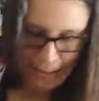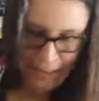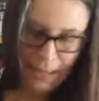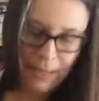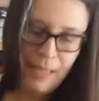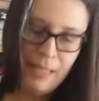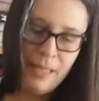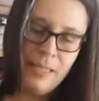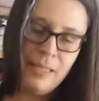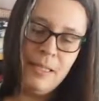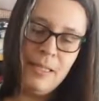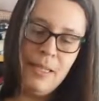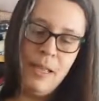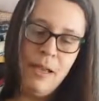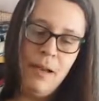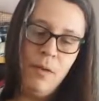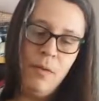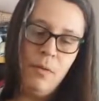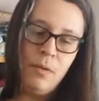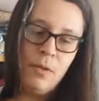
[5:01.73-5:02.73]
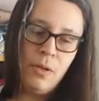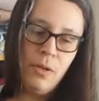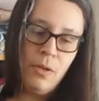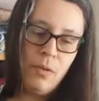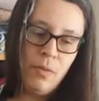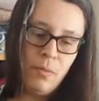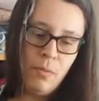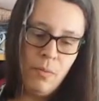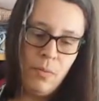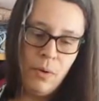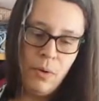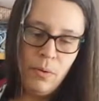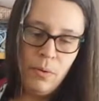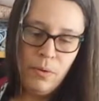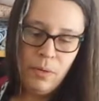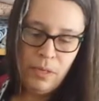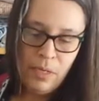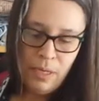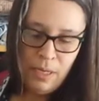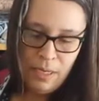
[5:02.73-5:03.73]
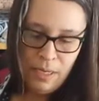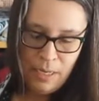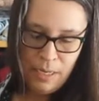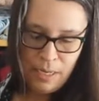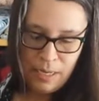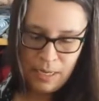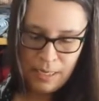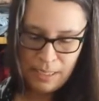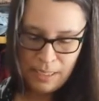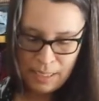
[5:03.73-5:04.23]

this out on the road and